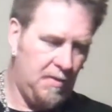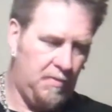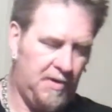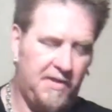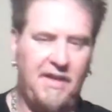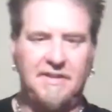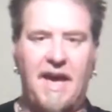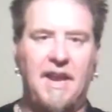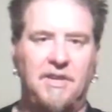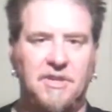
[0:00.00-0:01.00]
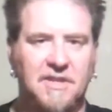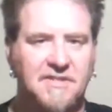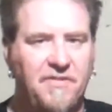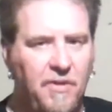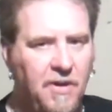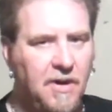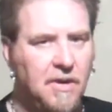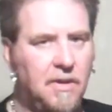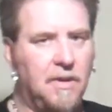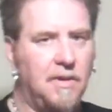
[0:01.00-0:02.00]
one of the things I had to adjust for
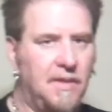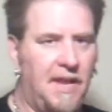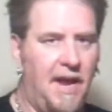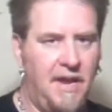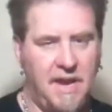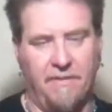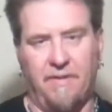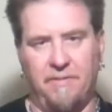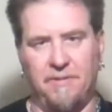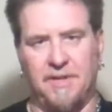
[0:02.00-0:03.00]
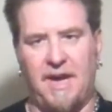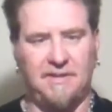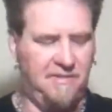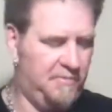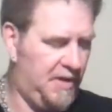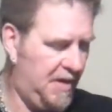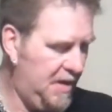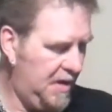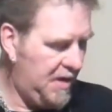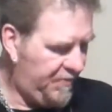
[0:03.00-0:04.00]
that I never even realized is when
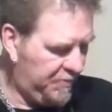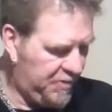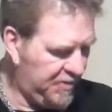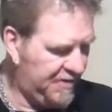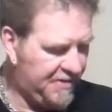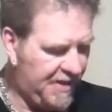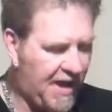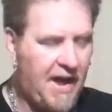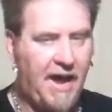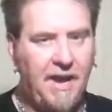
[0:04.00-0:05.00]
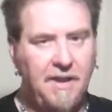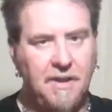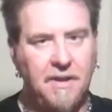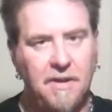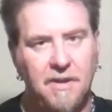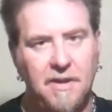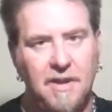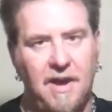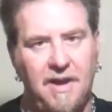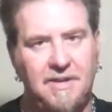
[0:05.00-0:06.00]
I'm doing a slide,
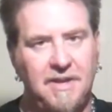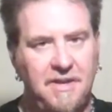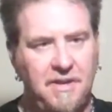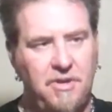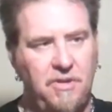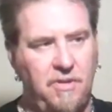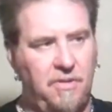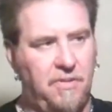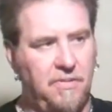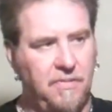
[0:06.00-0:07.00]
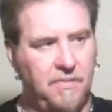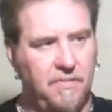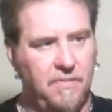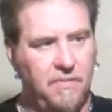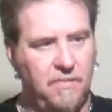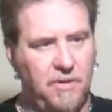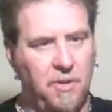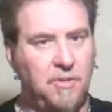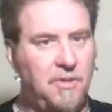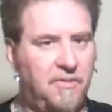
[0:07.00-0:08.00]
I tend to
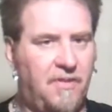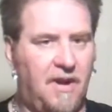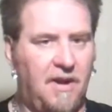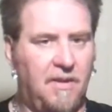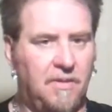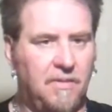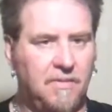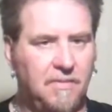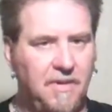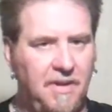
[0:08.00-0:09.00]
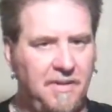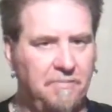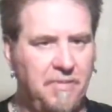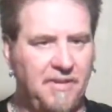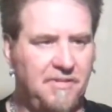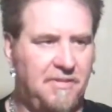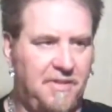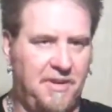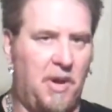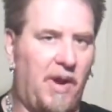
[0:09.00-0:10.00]
go too far and miss
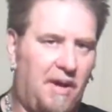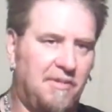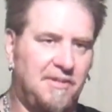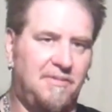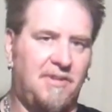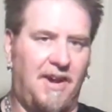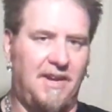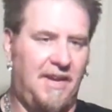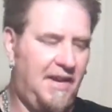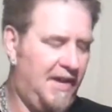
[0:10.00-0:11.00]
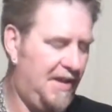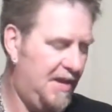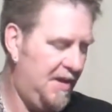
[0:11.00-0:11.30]
the note I was trying to hit,